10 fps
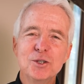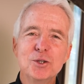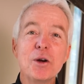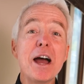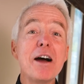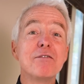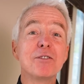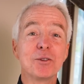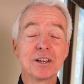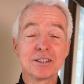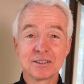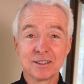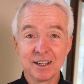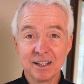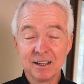to
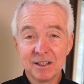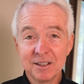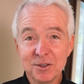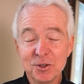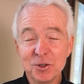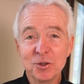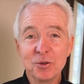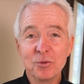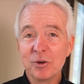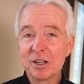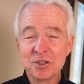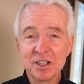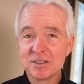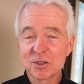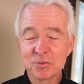effortlessly do what
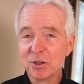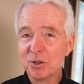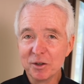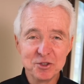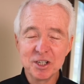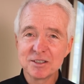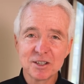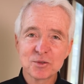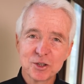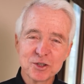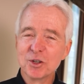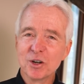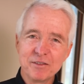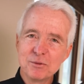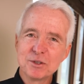Jesus would do if Jesus was you,
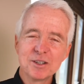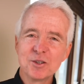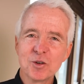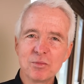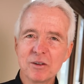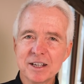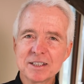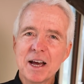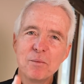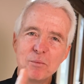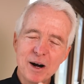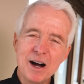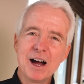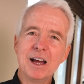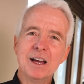if he was in your place,
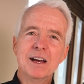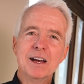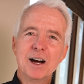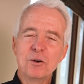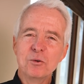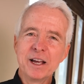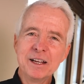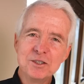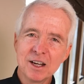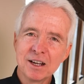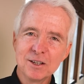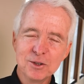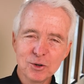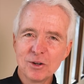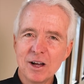by arranging
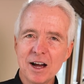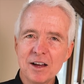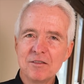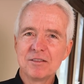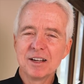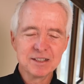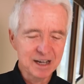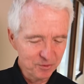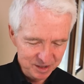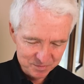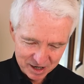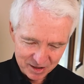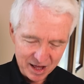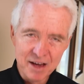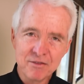your life, as I arrange my
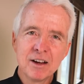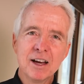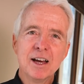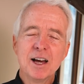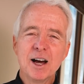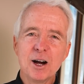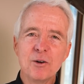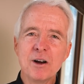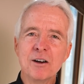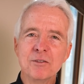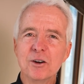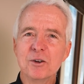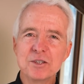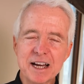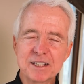life, around
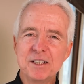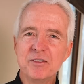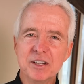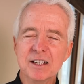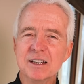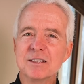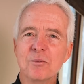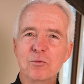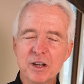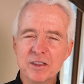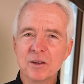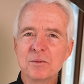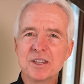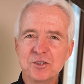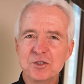those activities and
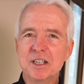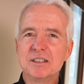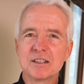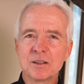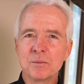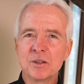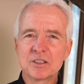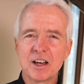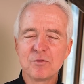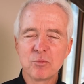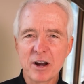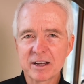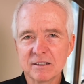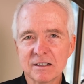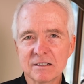rhythms that Jesus himself
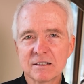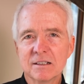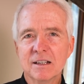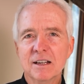practiced,